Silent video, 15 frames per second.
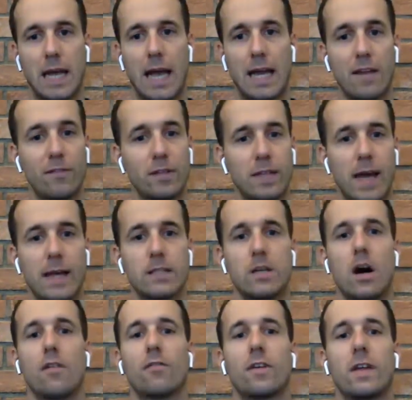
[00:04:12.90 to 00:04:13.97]
And if it takes
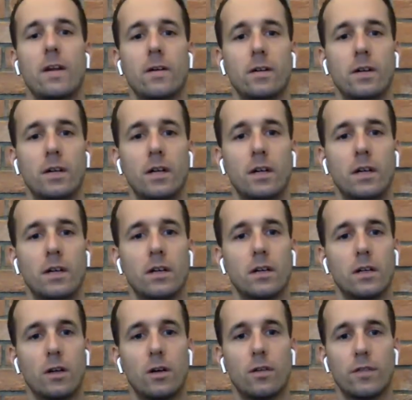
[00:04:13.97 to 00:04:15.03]
half a year,
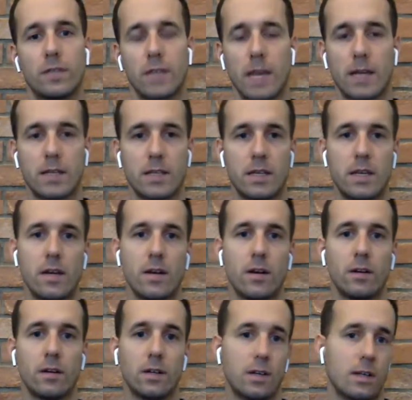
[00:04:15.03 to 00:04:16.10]
you know, if it takes a
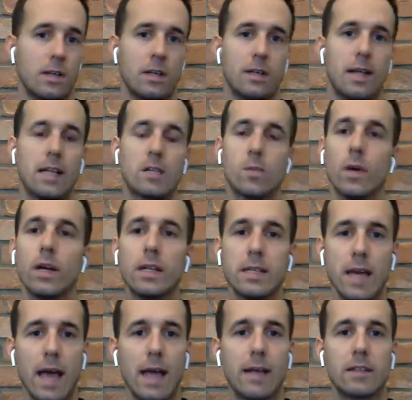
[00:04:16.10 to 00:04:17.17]
year, that's what it
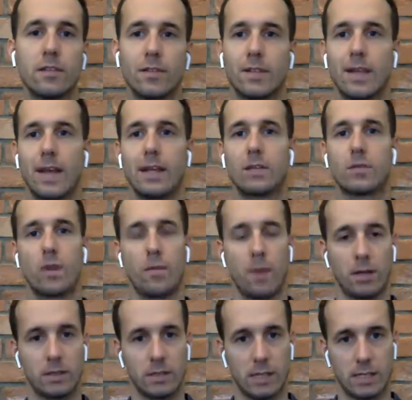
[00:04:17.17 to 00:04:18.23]
takes. If it takes three
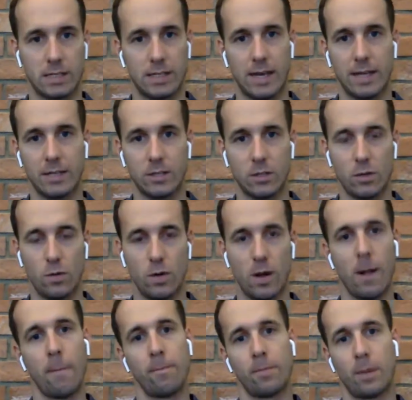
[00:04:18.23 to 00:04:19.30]
months, that's nice too.
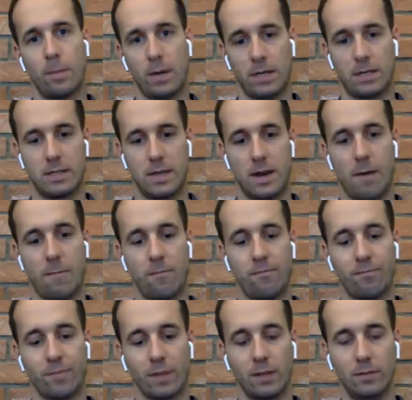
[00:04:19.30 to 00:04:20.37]
But
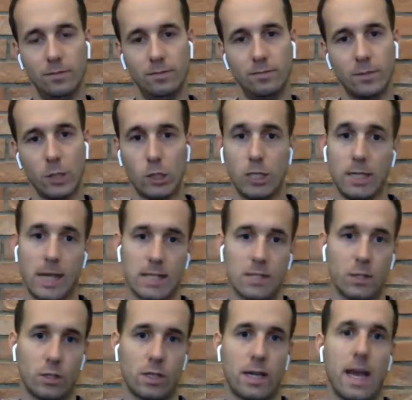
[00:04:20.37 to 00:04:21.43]
um, usually that's
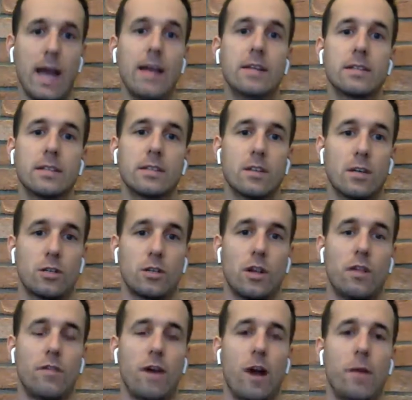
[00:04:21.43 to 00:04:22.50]
not the case in such an
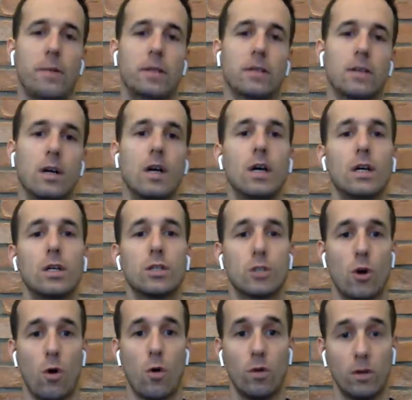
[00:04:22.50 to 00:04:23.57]
environment.
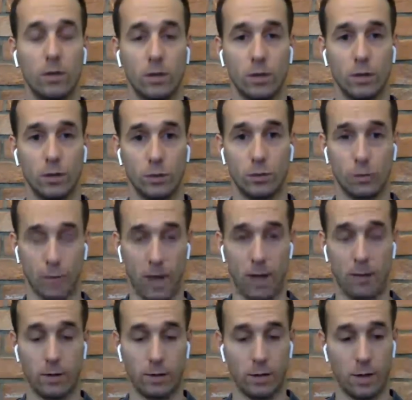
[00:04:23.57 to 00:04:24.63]
So, do,
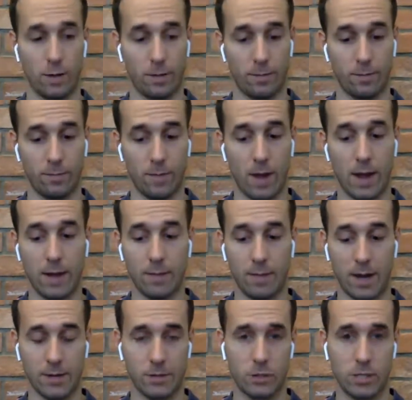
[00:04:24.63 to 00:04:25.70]
uh, you know, my,
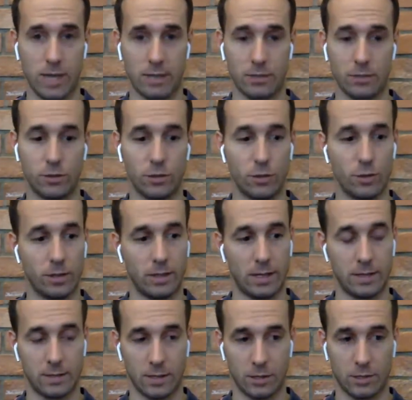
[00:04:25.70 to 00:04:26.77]
my suggestion to you in,
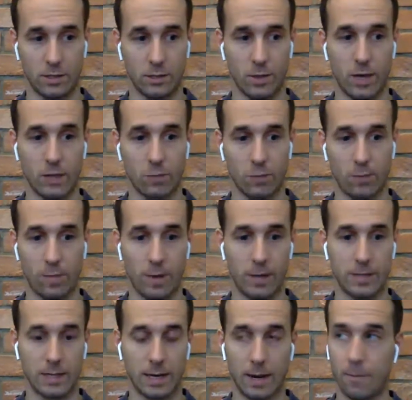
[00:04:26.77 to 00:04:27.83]
in such a situation would be
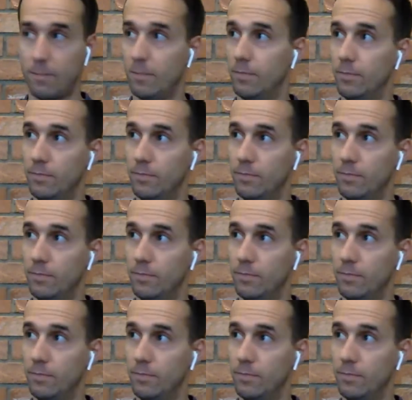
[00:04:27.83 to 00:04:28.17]
basically